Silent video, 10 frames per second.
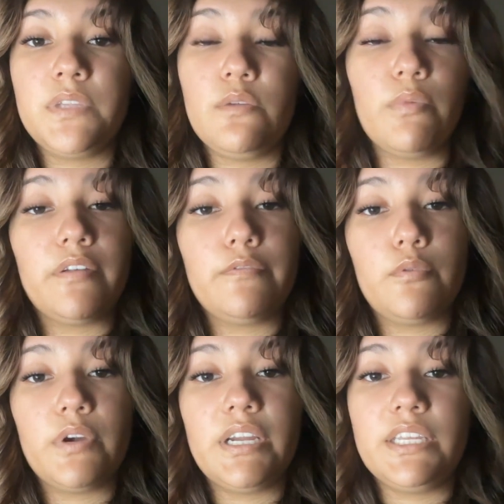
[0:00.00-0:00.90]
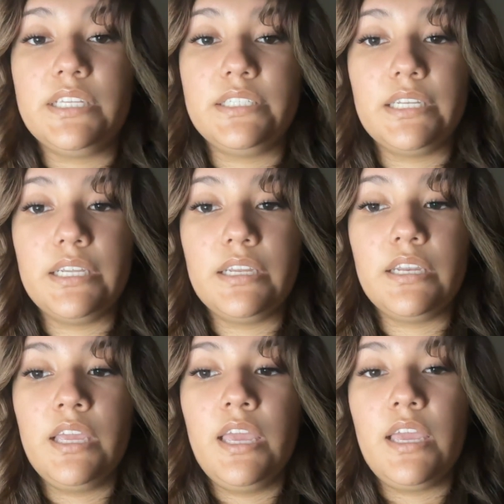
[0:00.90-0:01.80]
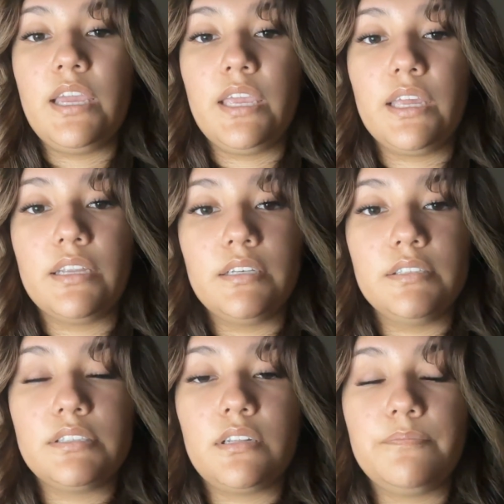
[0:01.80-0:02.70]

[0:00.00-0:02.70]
he went for it, he did it, and,